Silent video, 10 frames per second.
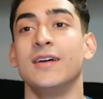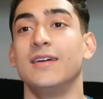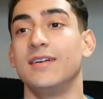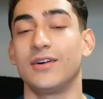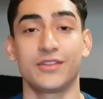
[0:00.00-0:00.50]

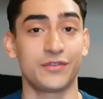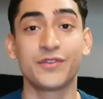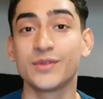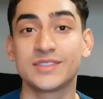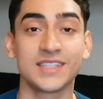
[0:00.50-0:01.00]
uh, all the
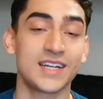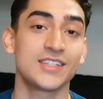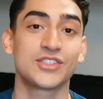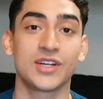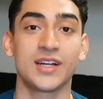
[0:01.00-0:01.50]
foods that I
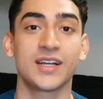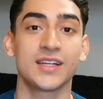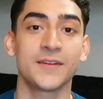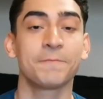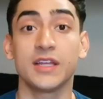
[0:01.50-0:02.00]

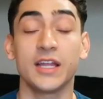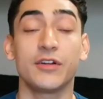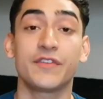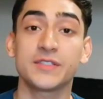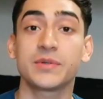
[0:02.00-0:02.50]
try. And
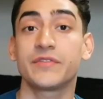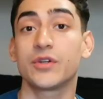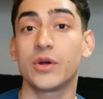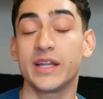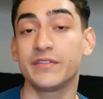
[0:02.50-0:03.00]
on Facebook, if you
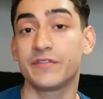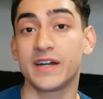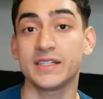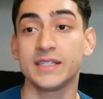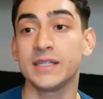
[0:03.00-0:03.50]
go ahead and
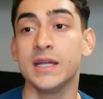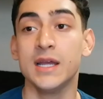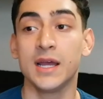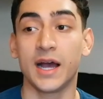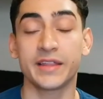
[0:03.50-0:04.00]
find it,
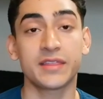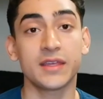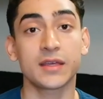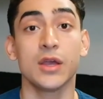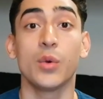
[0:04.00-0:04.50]
I
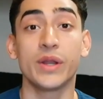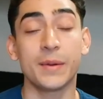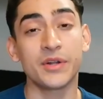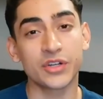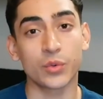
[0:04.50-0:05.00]
think when
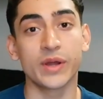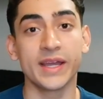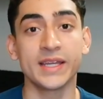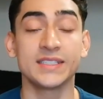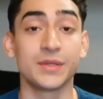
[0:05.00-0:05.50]
I'm
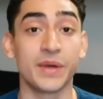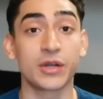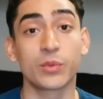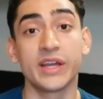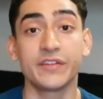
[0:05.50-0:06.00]
underway, it's a
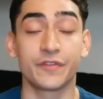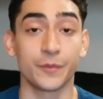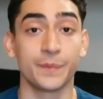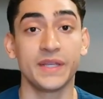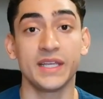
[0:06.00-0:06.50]
better way for
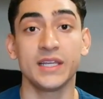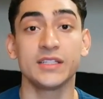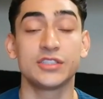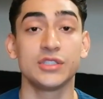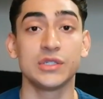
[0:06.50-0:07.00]

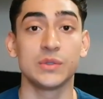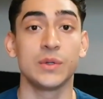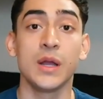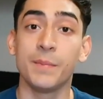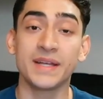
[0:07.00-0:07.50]
me
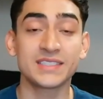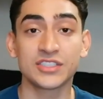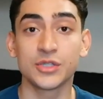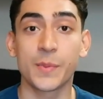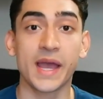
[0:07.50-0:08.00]
to
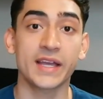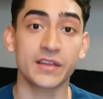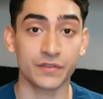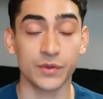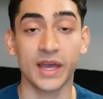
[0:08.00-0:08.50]
message you
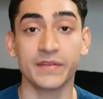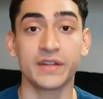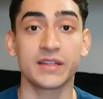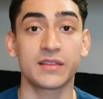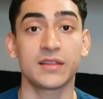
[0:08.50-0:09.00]
back if you have
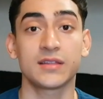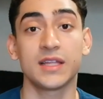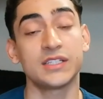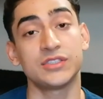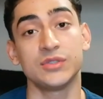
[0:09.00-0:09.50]
anything
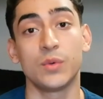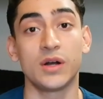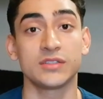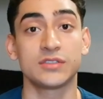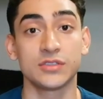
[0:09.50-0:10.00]
that you
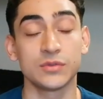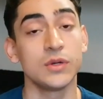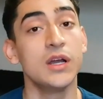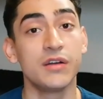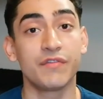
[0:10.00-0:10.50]
want
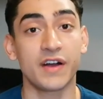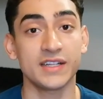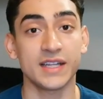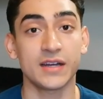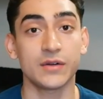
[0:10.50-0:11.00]
to
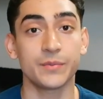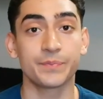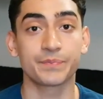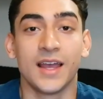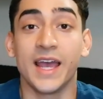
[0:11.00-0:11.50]
find out.
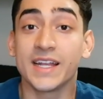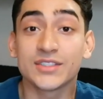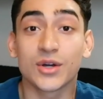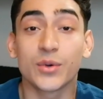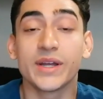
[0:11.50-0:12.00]
And
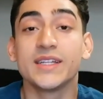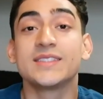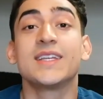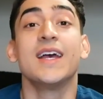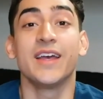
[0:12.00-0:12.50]
as
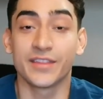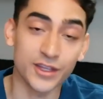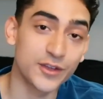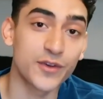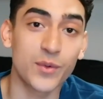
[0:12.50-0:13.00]
always,
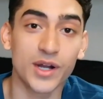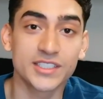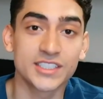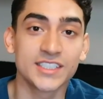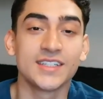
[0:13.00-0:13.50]
thank you for
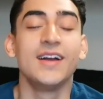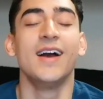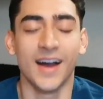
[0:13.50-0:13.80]
watching.